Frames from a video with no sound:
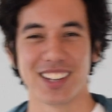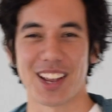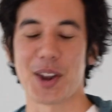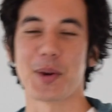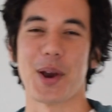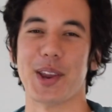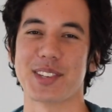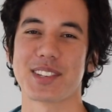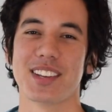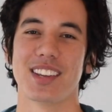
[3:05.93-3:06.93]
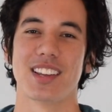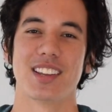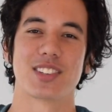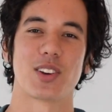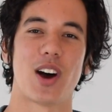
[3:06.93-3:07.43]
Anyways,
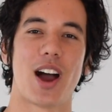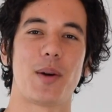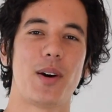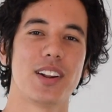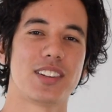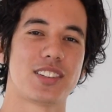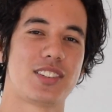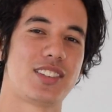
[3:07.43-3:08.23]
so I wanted to